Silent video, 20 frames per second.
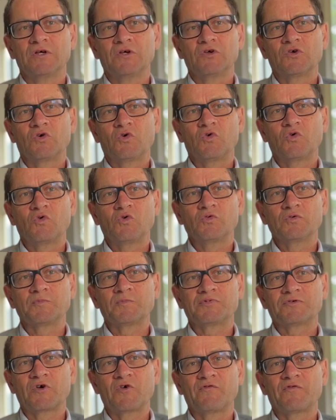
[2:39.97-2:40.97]
called
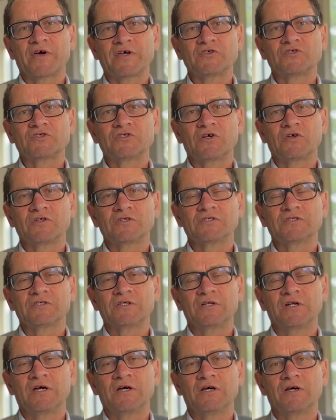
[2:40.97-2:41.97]
Pro Vice
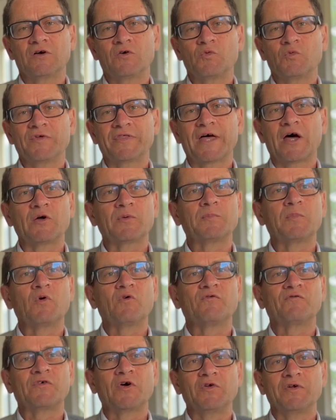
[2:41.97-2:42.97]
Chancellor without
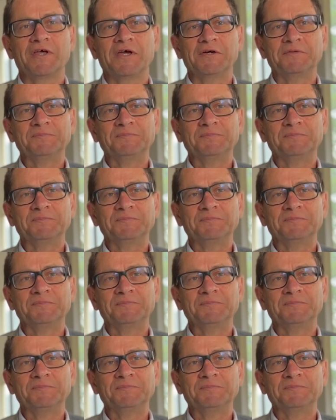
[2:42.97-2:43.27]
portfolio.